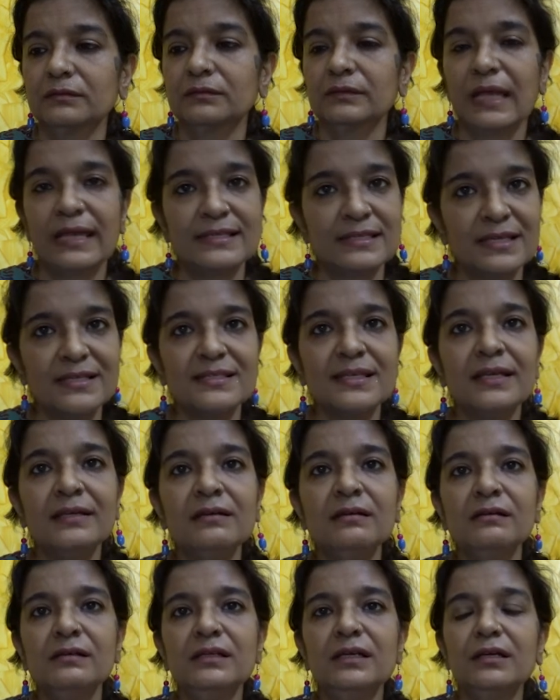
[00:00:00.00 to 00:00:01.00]
As I
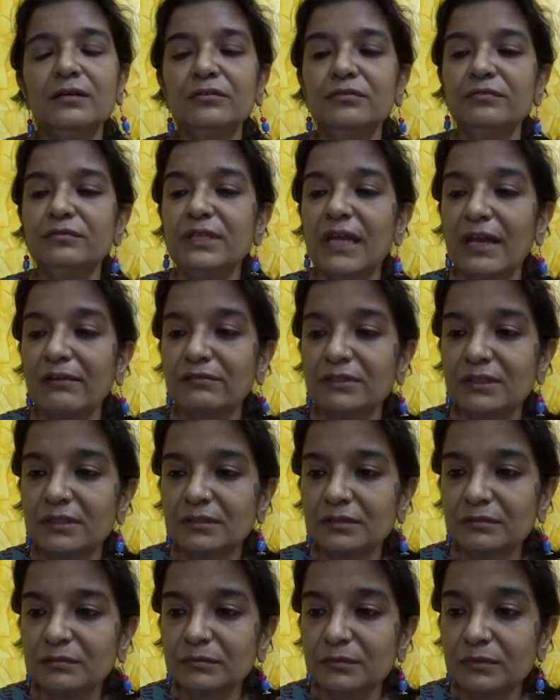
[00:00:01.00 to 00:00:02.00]
said earlier, we have
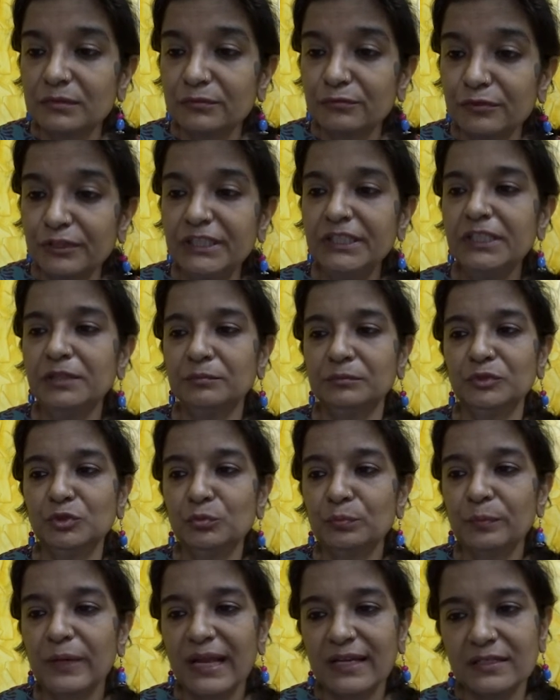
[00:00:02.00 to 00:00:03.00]
the freedom
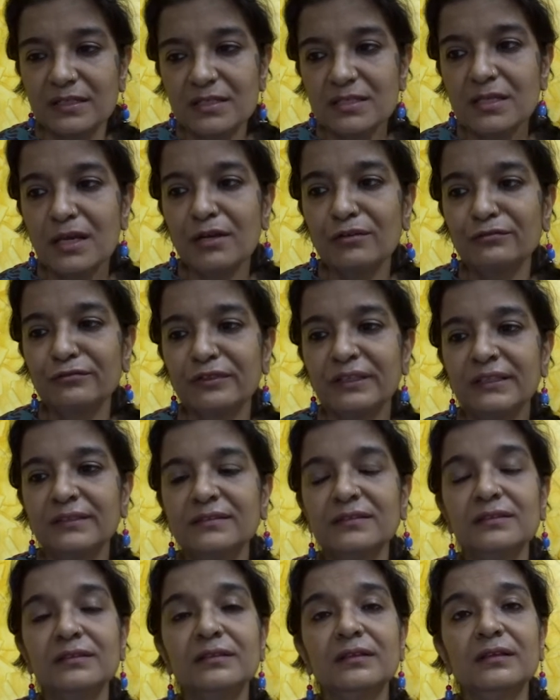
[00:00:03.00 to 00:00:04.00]
to practice our
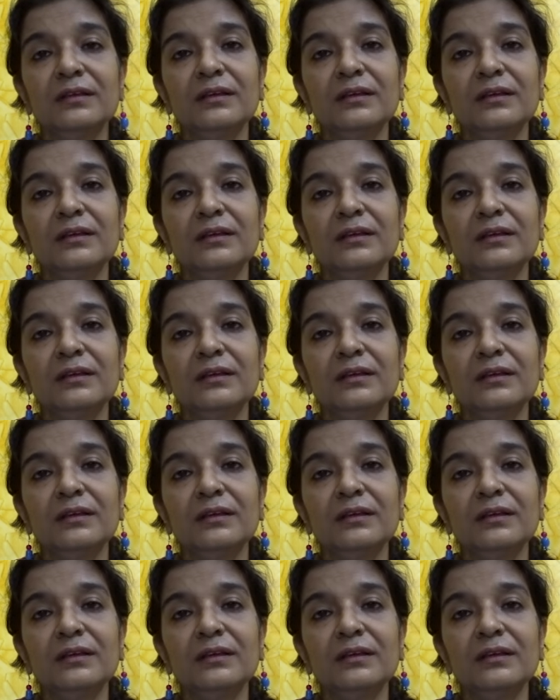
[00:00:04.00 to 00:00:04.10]
faith,